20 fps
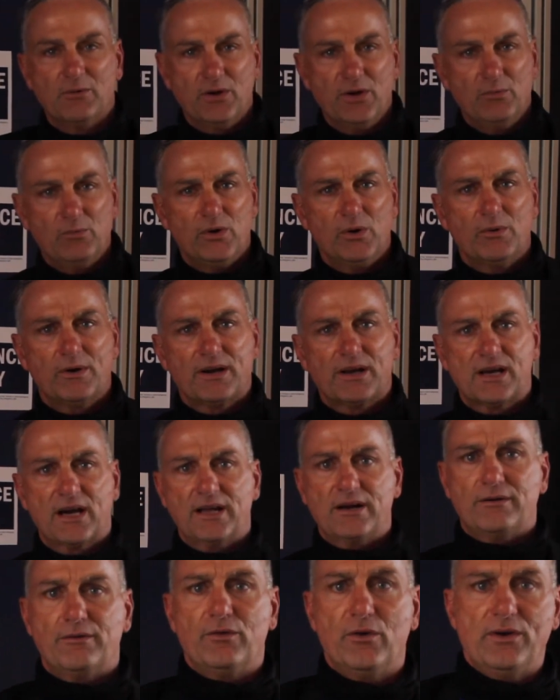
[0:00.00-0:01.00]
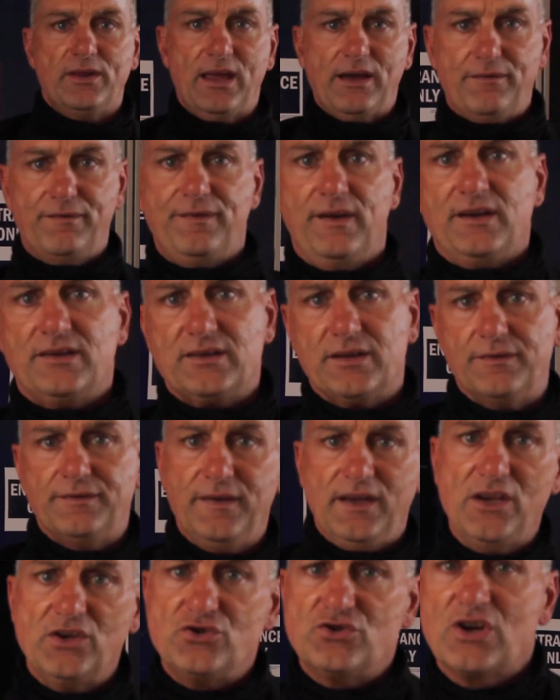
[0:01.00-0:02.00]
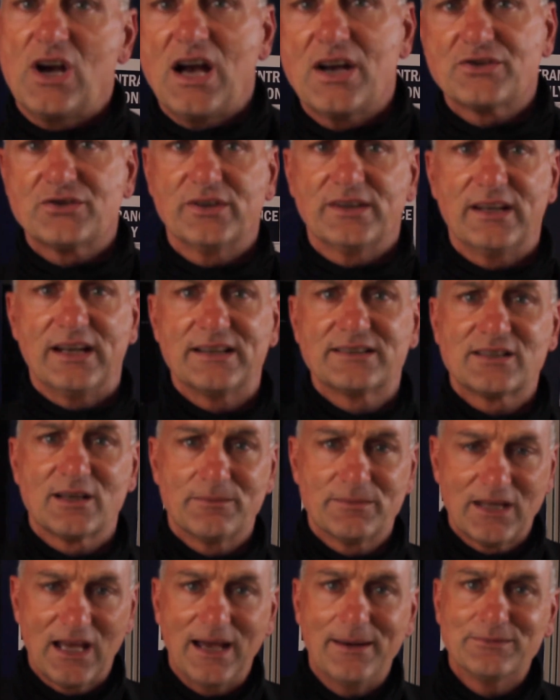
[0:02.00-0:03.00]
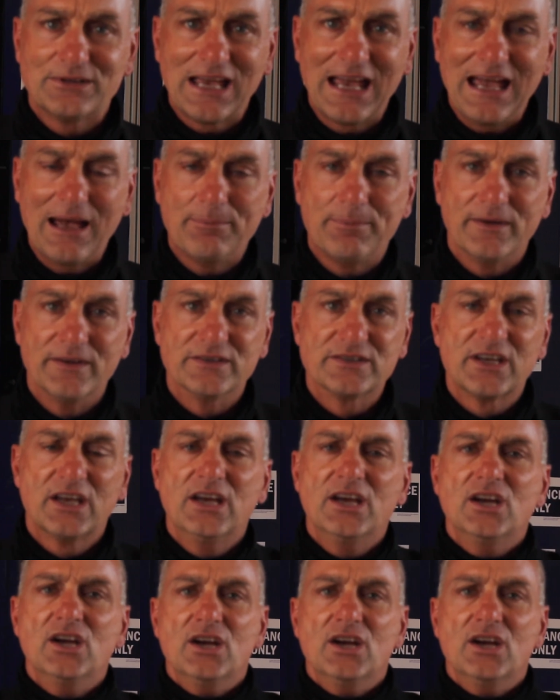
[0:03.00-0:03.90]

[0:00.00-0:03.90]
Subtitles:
We want to kind of avoid that face-to-face jostling that sometimes happens